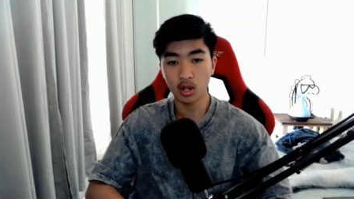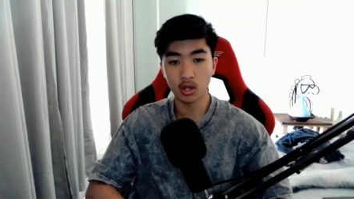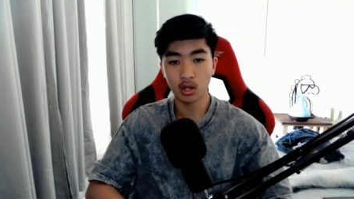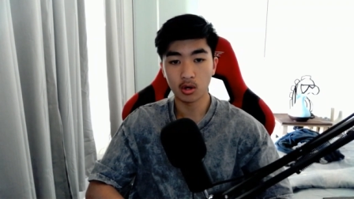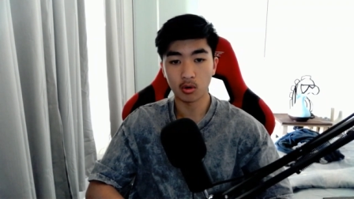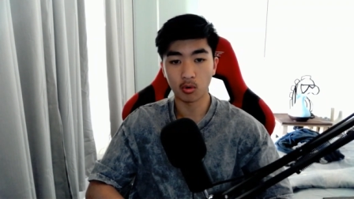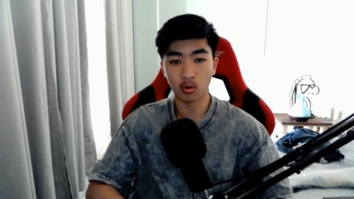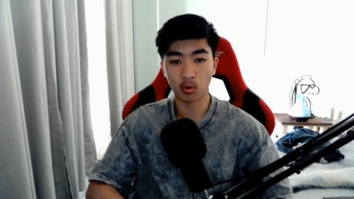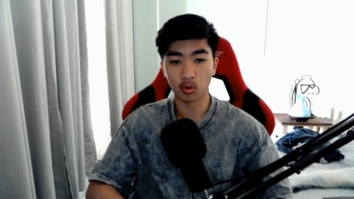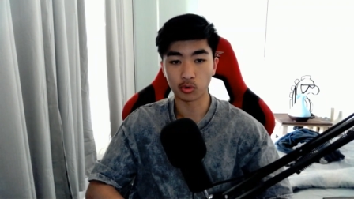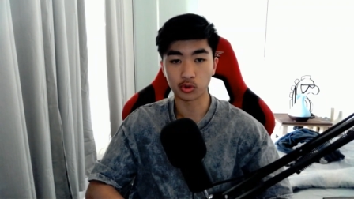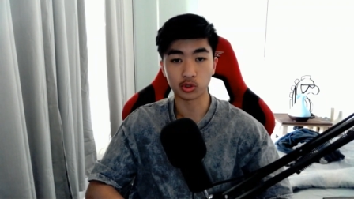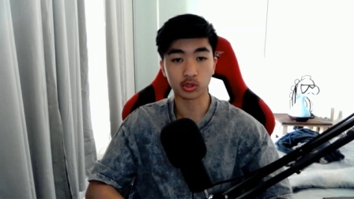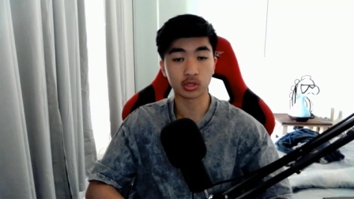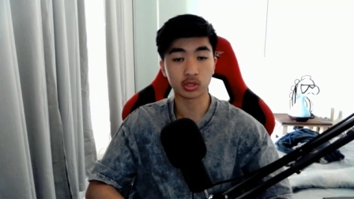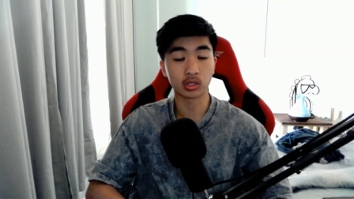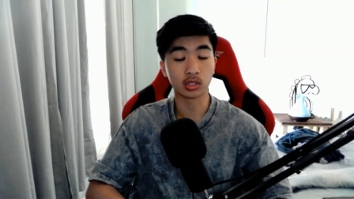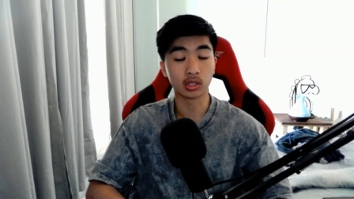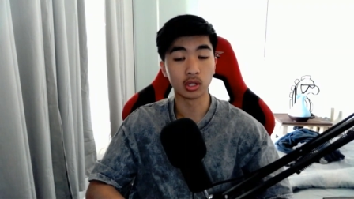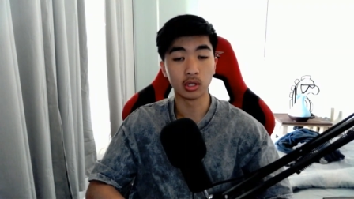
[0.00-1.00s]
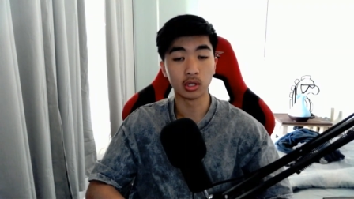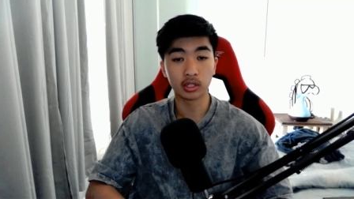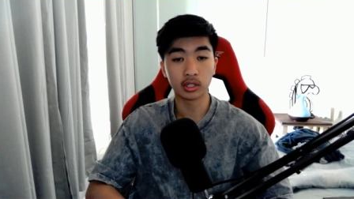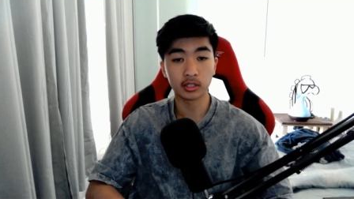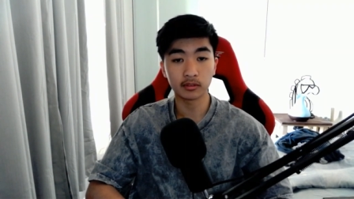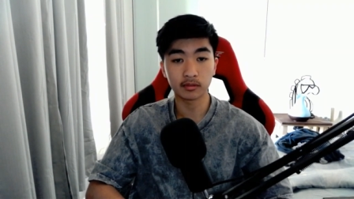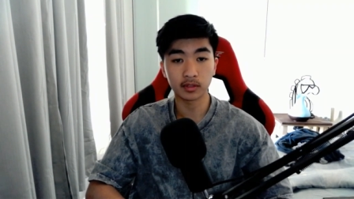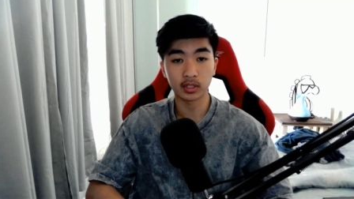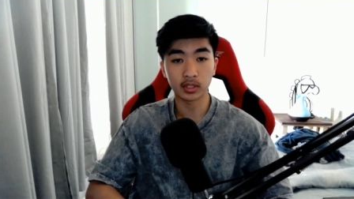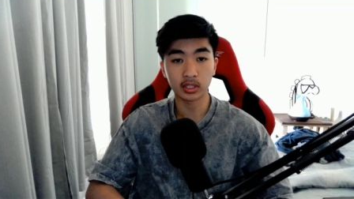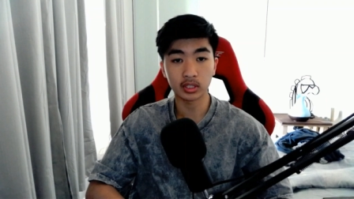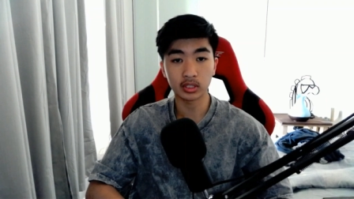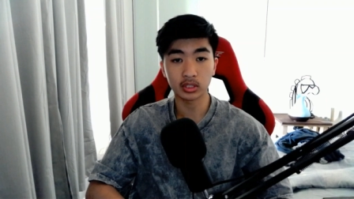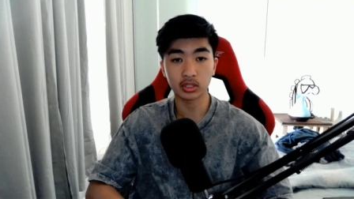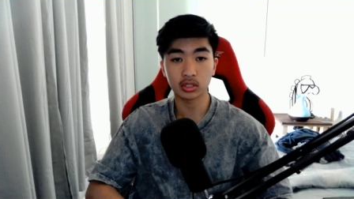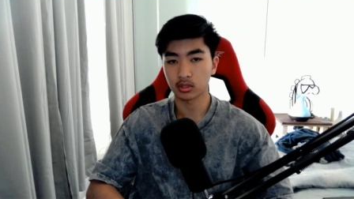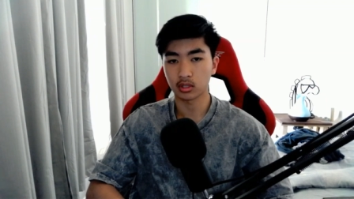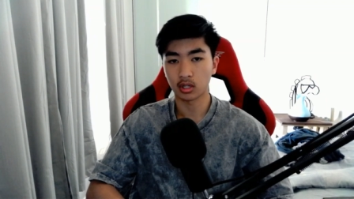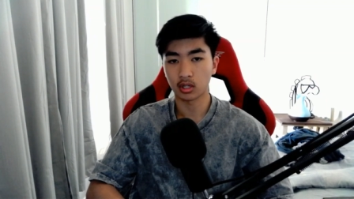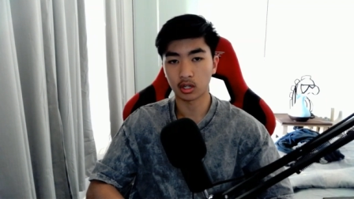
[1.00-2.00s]
or just learning
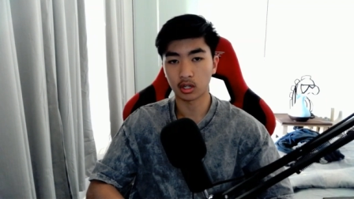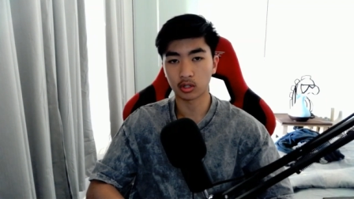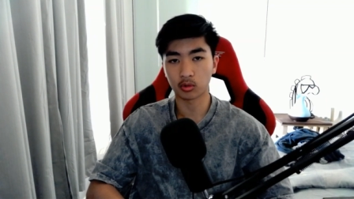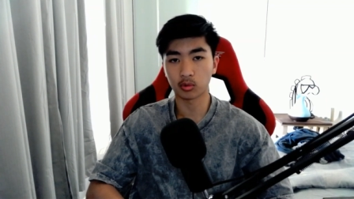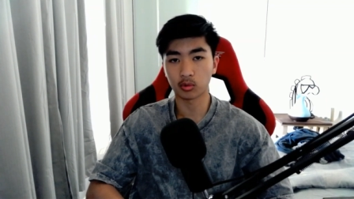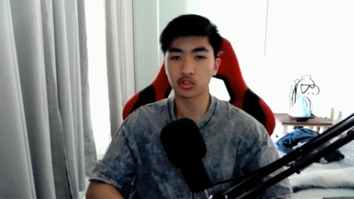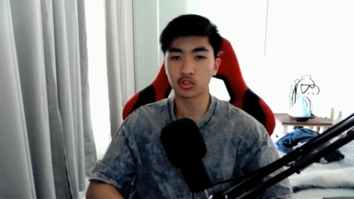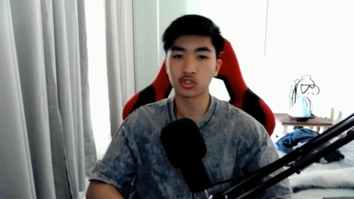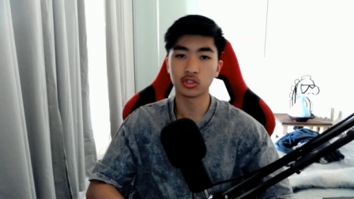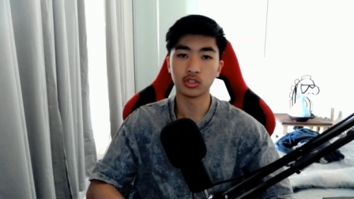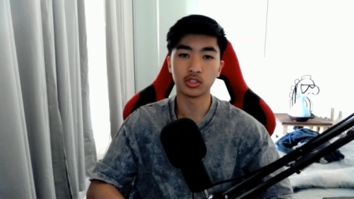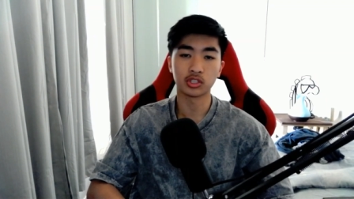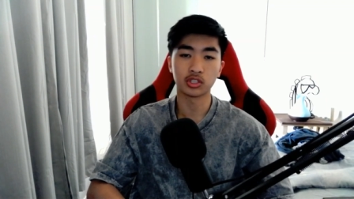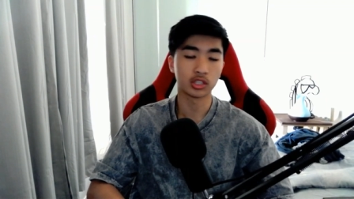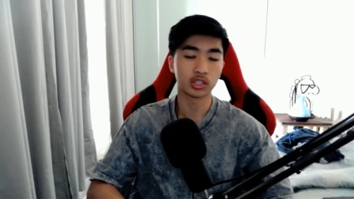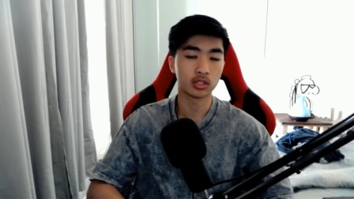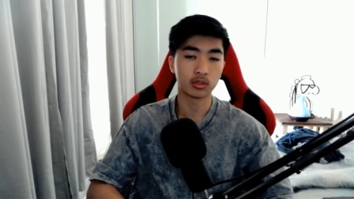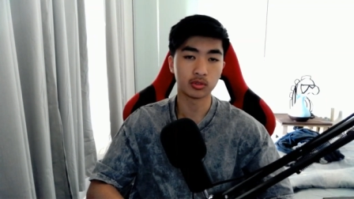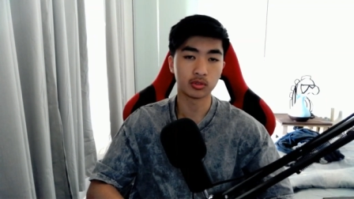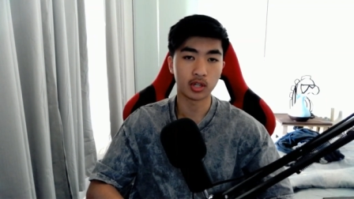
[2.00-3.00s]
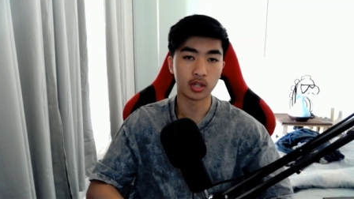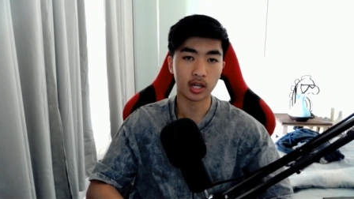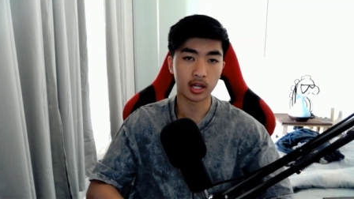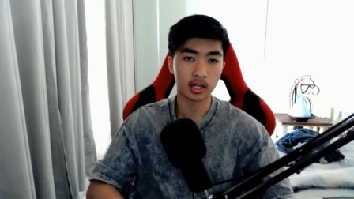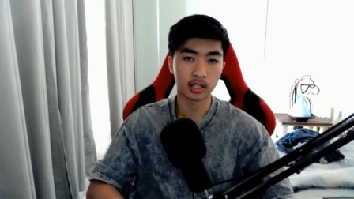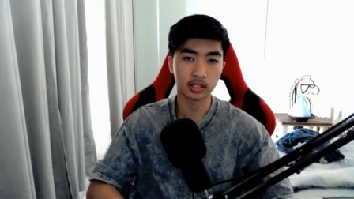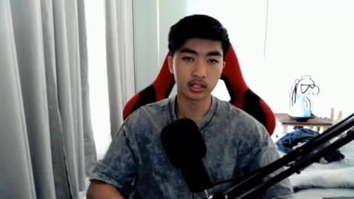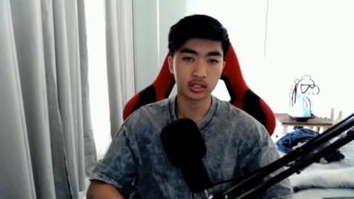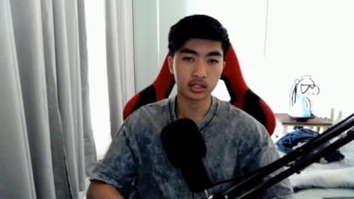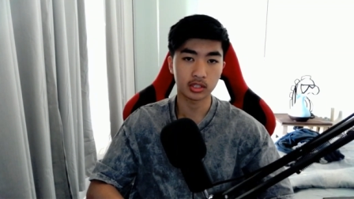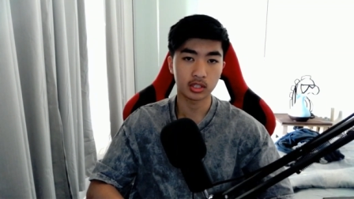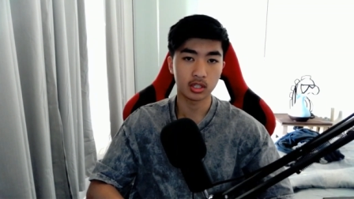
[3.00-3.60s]
things. I don't want you to sit on your ass,